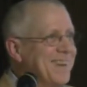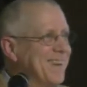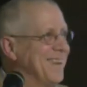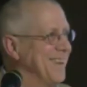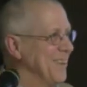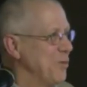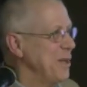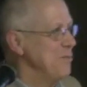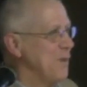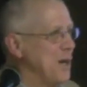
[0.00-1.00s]
uh, a
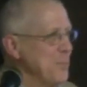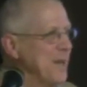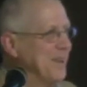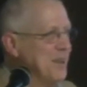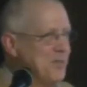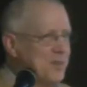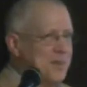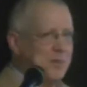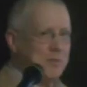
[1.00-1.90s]
great environmentalist, a